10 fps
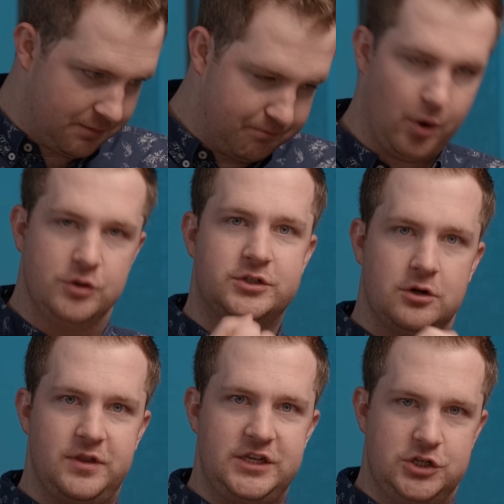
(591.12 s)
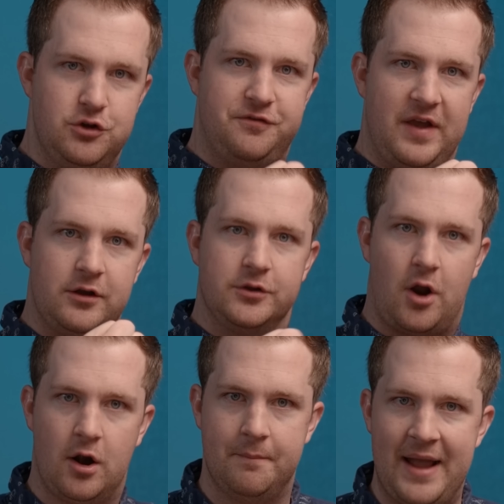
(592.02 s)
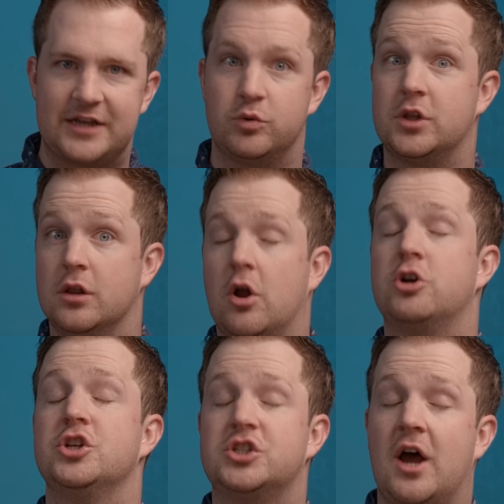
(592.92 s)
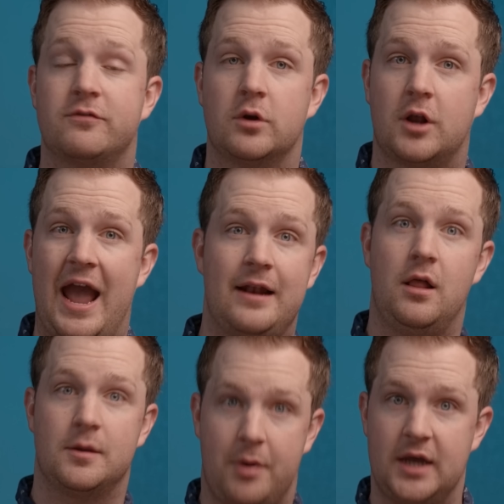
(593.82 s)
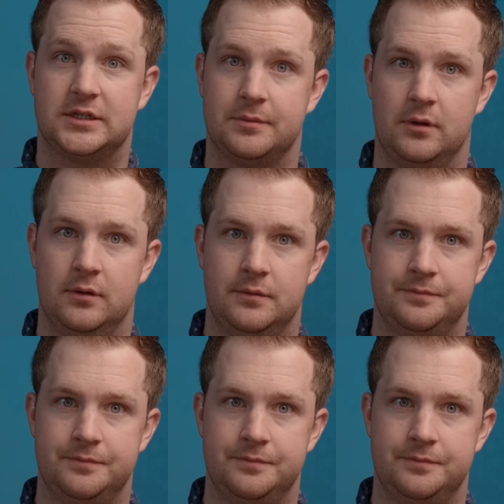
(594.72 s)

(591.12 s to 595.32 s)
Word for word: bolster these newfangled ARM Macs with the largest software catalog possible?